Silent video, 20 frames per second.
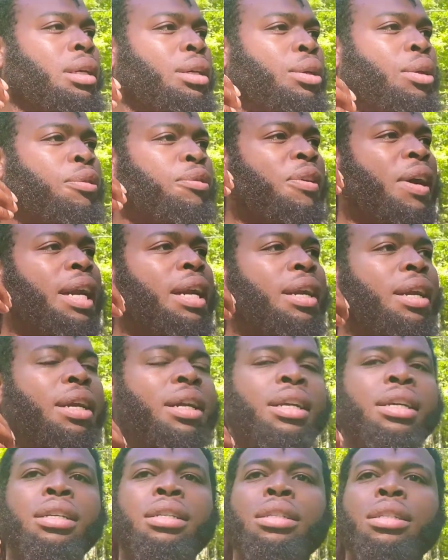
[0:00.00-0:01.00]
You're fighting
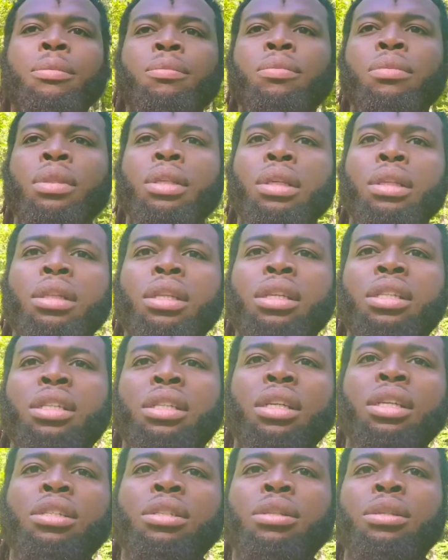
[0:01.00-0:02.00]
against the
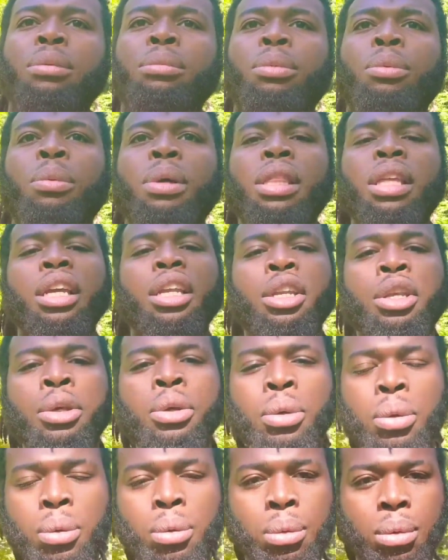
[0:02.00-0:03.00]
system within
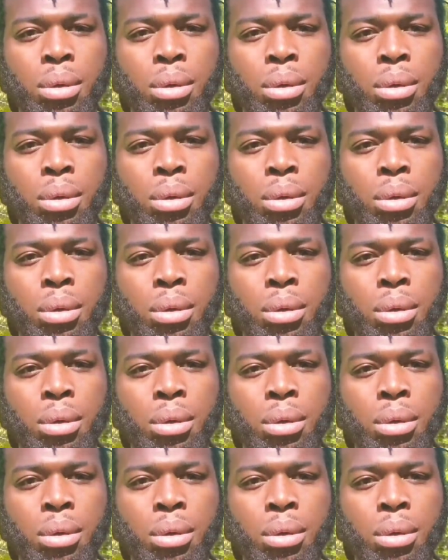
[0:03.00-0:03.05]
you.